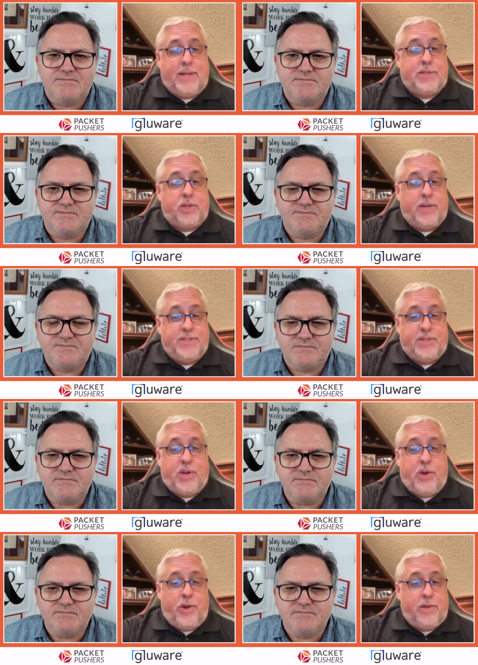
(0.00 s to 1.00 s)
Speaker 1: Let's look at
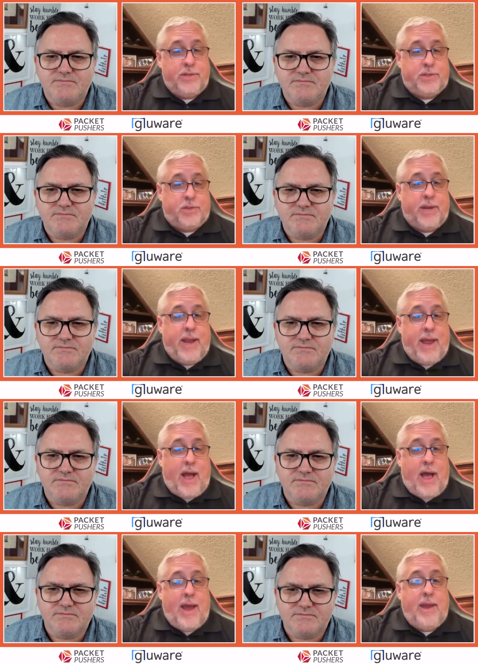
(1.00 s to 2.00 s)
security. Let's look at
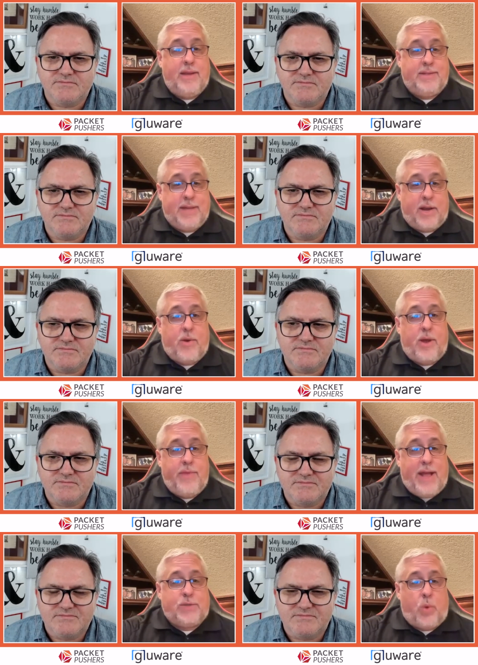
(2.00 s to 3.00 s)
AI, et cetera.
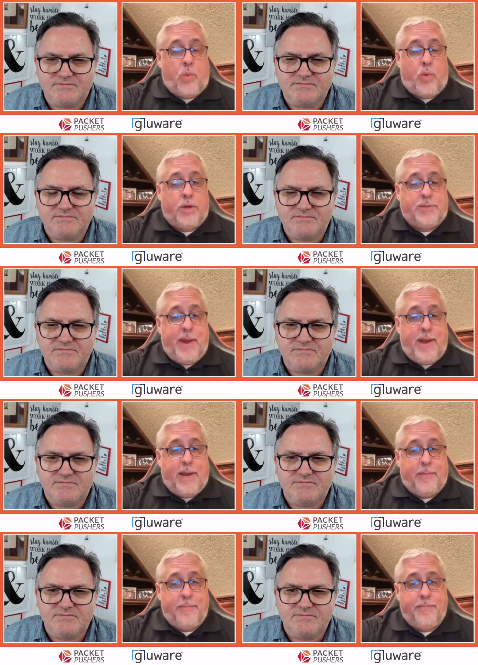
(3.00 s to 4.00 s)
That's where mm-hmm. we're
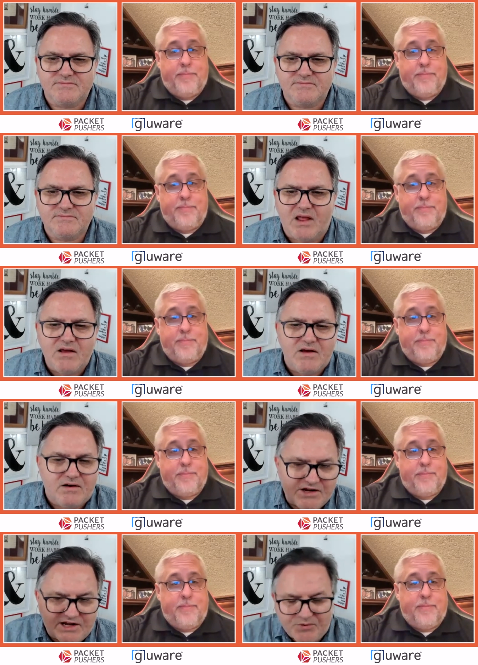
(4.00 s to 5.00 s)
expanding.
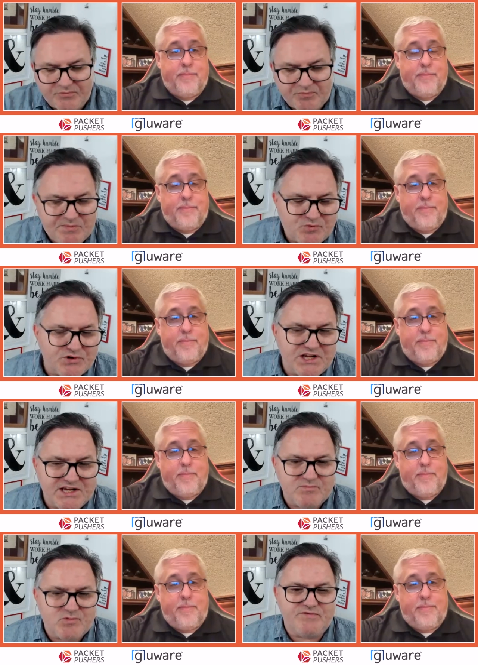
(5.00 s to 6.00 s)
Speaker 2: Okay, well, if people want to
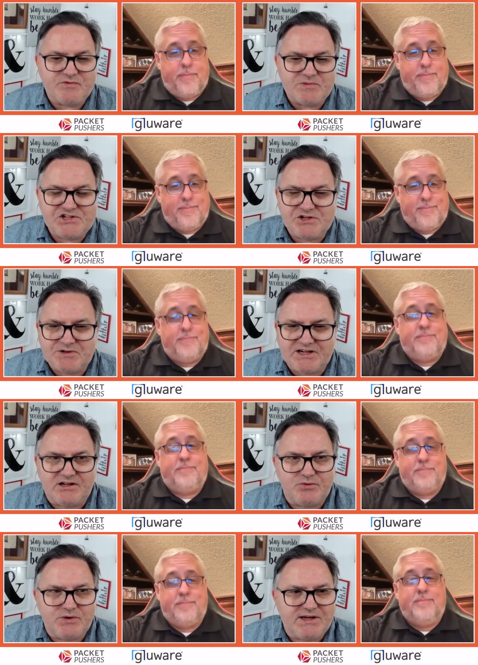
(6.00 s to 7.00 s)
get more information about
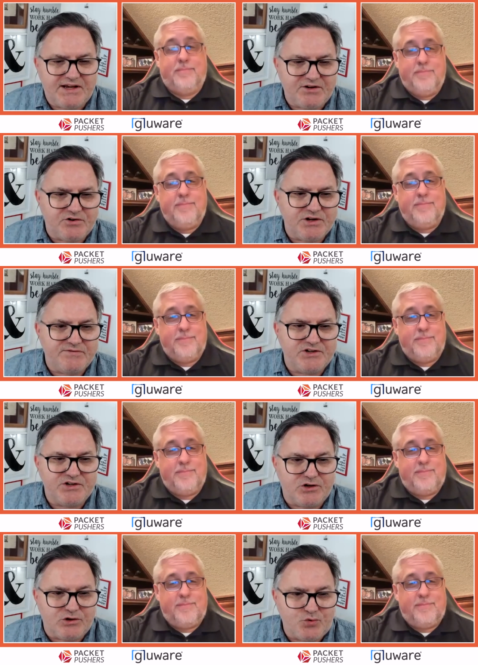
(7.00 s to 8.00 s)
Gluware, head on over to
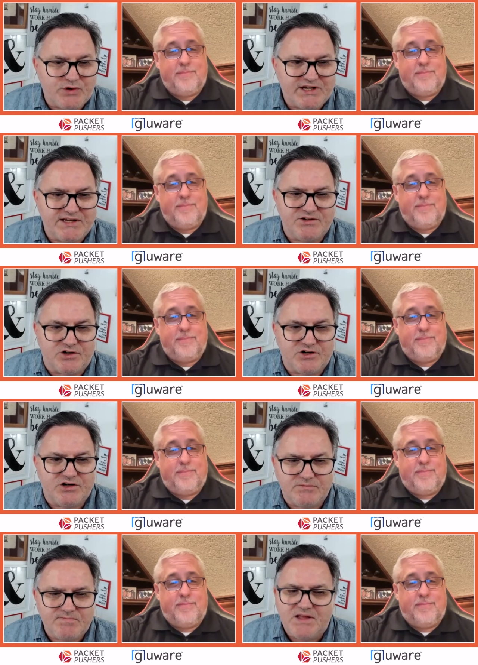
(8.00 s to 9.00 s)

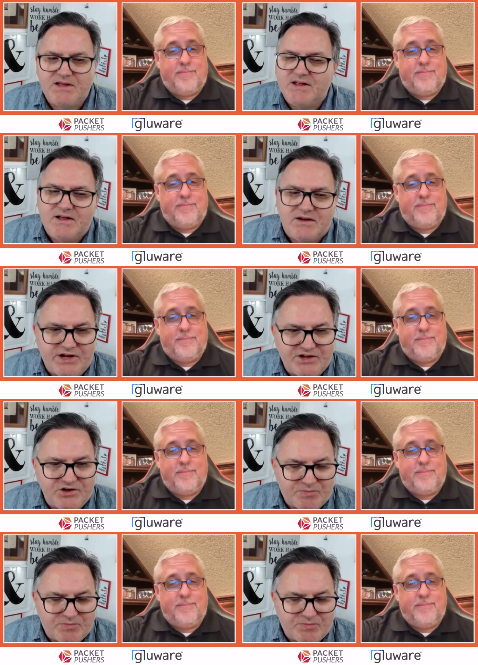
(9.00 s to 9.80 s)
gluware.com where you'll